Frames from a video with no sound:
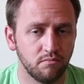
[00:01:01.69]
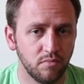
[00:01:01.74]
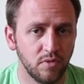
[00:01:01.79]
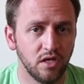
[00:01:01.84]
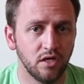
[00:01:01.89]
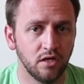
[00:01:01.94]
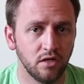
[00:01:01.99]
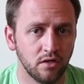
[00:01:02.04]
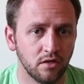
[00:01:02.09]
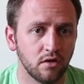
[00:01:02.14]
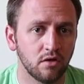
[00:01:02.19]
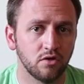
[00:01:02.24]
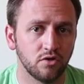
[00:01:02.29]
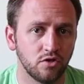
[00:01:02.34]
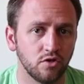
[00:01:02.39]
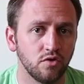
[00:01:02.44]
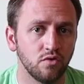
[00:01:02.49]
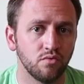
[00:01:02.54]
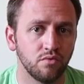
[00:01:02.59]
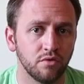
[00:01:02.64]
meaning
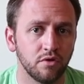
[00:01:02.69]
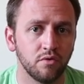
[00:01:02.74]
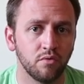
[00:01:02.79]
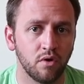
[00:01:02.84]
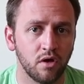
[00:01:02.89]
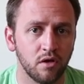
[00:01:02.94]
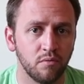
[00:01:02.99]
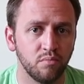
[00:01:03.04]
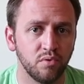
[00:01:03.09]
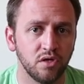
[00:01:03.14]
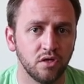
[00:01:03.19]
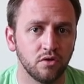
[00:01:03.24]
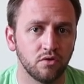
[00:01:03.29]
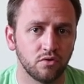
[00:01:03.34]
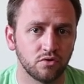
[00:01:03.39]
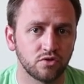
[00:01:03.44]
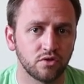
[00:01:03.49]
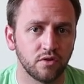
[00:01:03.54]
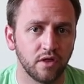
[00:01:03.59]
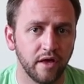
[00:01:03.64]
do you really want to be an
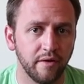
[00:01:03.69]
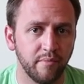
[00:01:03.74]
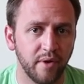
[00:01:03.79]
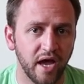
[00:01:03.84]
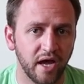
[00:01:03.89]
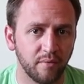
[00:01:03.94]
ultralight